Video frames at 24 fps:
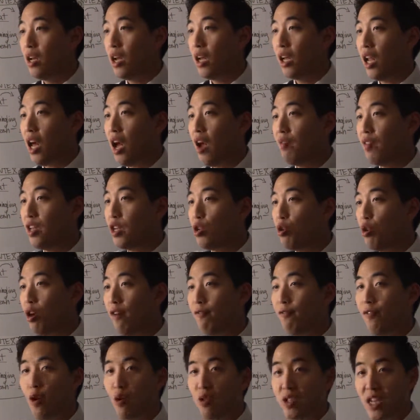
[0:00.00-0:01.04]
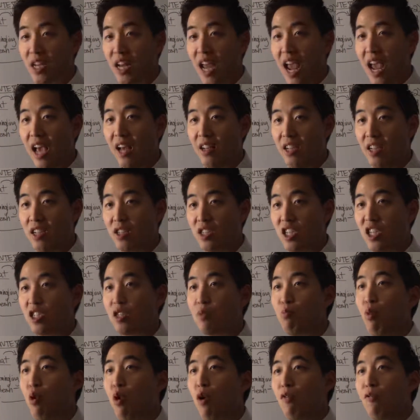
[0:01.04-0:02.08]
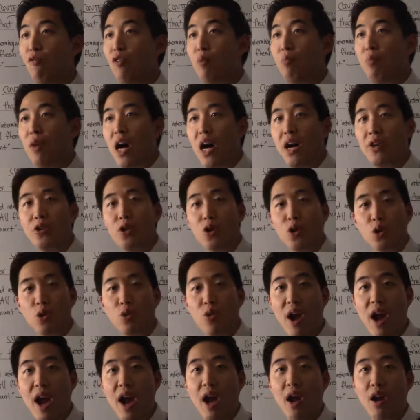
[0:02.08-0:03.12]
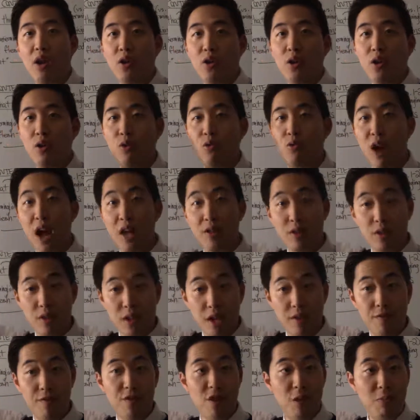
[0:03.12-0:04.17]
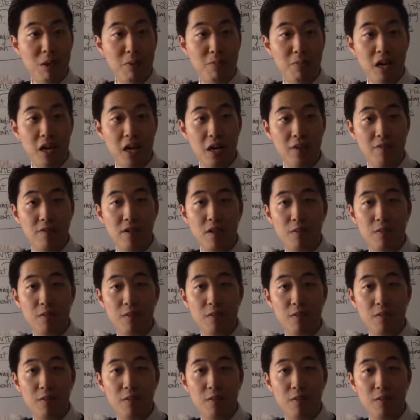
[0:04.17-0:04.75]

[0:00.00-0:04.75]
a lot of the UFOs and aliens, it's more from underground rather than from above.